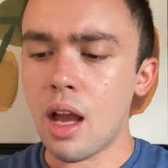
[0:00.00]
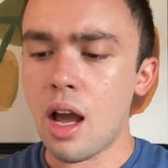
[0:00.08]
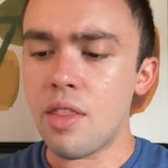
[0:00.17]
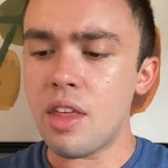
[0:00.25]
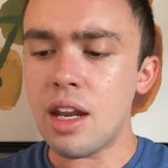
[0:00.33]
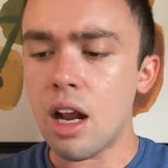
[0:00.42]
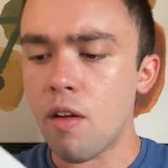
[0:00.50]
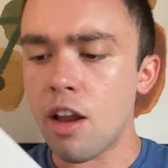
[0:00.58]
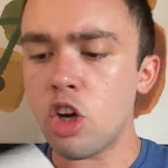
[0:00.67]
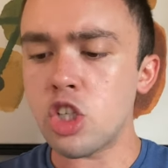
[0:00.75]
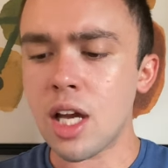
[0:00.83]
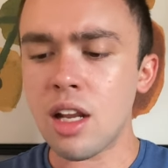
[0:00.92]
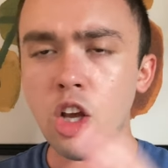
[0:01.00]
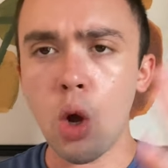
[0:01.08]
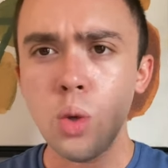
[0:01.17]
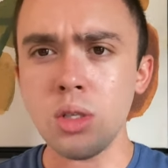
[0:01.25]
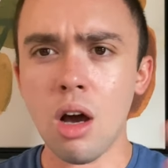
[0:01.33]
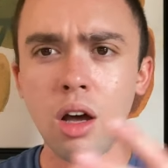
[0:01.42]
the narrator just kind of
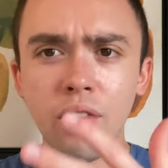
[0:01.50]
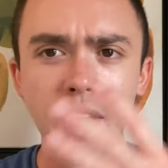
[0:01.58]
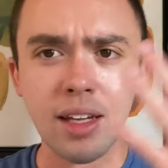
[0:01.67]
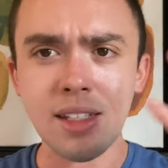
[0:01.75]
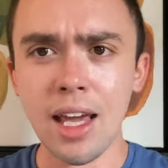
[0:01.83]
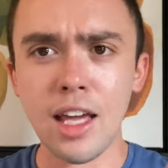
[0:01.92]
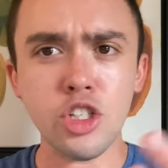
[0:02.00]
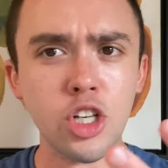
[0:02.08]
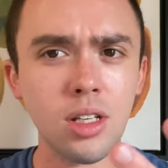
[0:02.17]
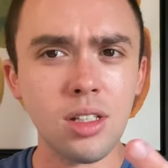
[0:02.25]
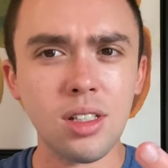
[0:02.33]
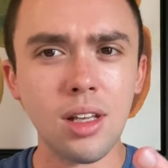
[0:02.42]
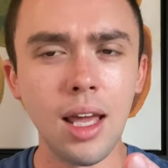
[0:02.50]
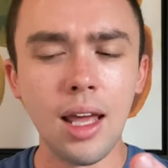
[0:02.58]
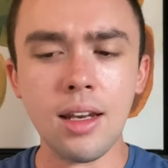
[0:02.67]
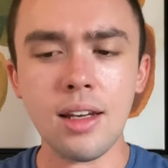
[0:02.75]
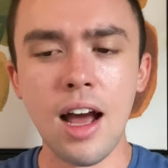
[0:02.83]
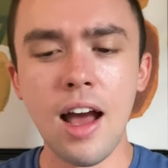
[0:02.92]
goes on like a tangent,
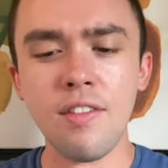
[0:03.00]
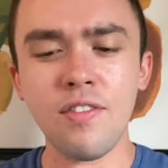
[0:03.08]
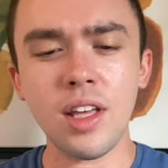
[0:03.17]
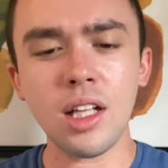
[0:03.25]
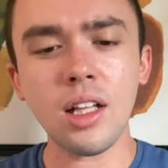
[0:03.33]
and I feel